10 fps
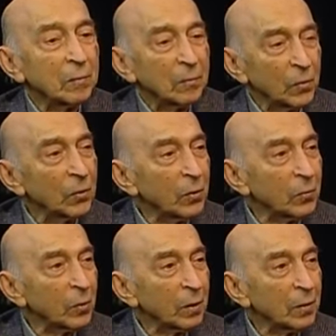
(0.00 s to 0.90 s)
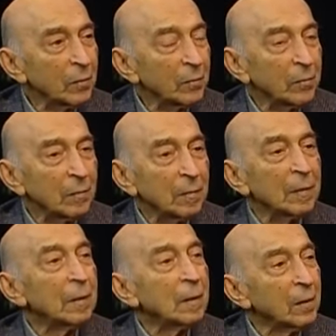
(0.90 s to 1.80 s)
do good work,
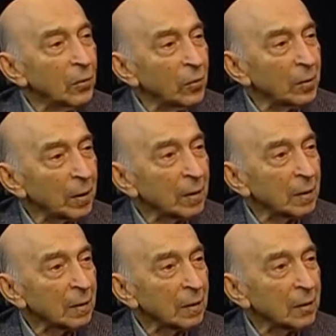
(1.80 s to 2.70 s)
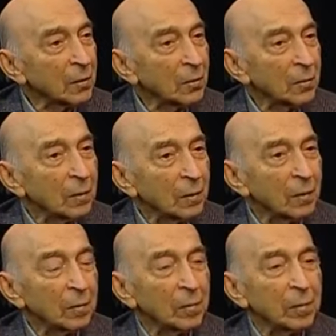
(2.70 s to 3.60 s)
you'll recognize.
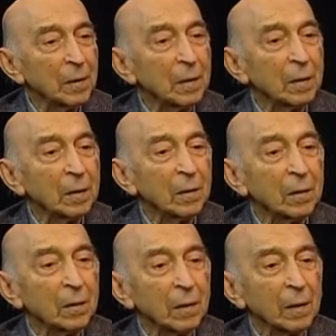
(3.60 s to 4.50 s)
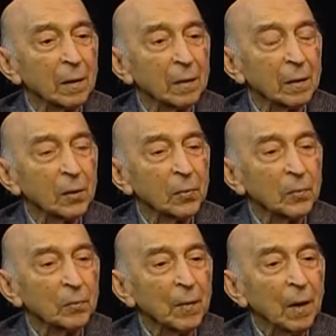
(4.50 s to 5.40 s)
You'll recognize.
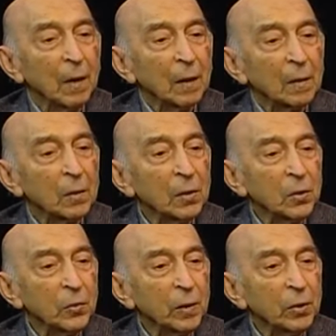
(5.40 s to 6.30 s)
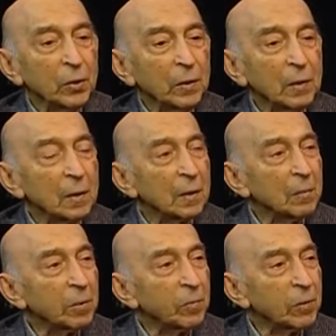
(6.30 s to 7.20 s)
The situation is a little
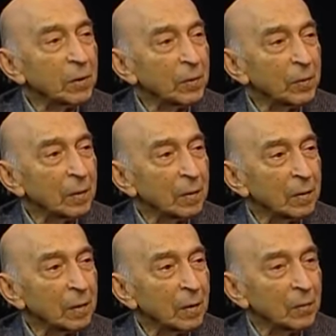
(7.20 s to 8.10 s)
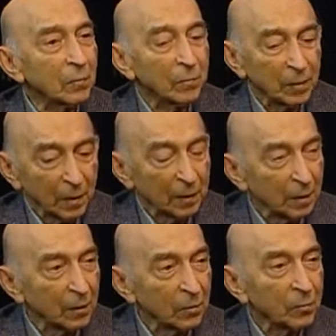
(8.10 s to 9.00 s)
bit more difficult now, right
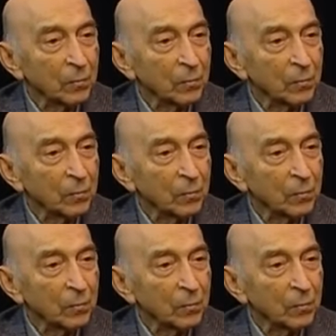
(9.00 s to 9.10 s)
now,